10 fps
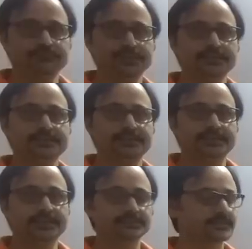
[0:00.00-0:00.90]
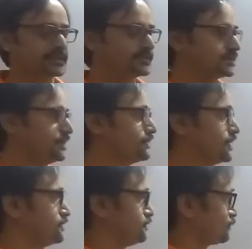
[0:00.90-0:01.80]
we need tax transcript
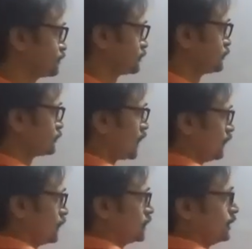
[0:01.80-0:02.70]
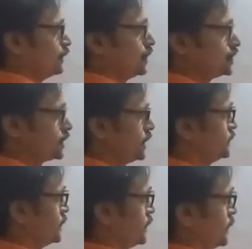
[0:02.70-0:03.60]
for the most
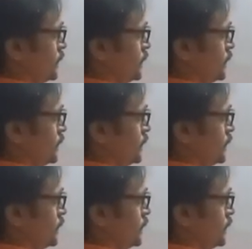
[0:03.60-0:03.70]
recent